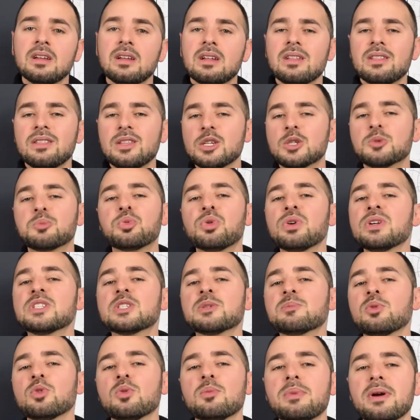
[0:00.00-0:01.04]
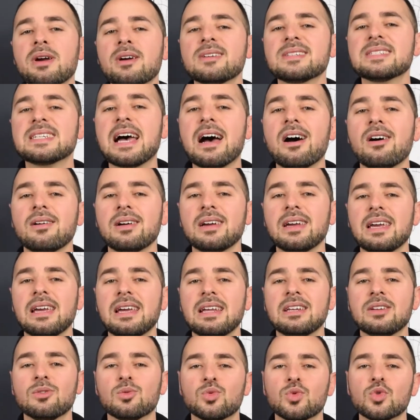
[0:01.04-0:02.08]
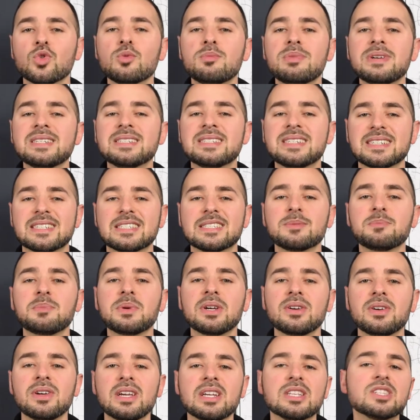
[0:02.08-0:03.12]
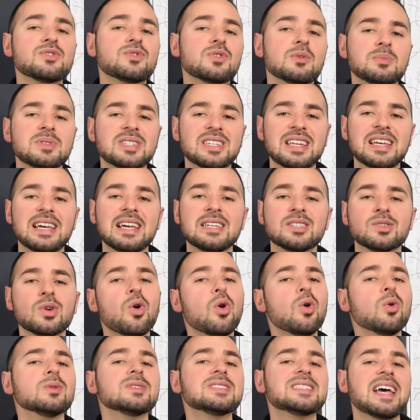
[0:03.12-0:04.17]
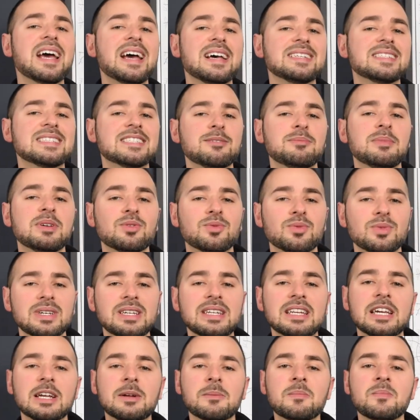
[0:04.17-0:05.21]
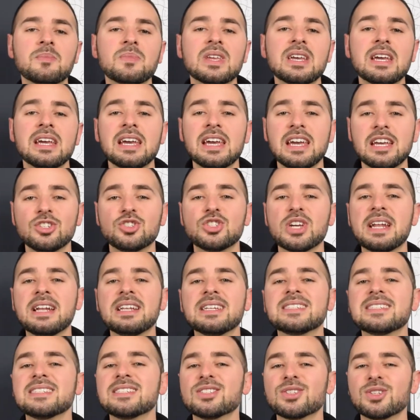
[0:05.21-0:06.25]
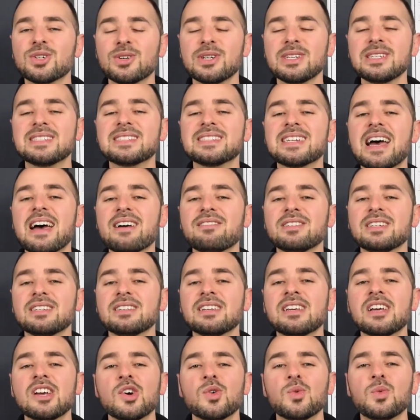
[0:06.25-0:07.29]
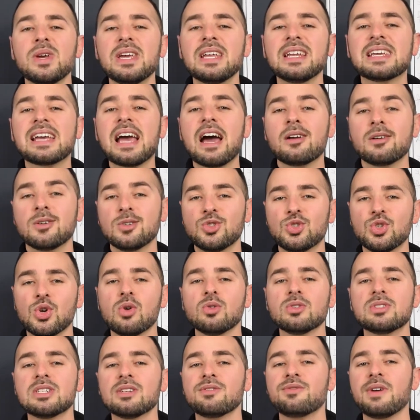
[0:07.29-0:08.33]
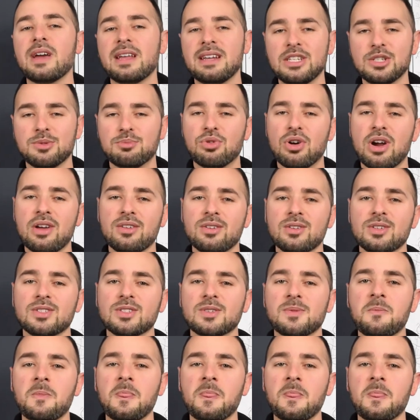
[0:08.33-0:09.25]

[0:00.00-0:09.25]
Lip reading: This principle bears out in Reuben's experience from today's Old Testament reading. In Genesis 37, we encounter Joseph and his brothers.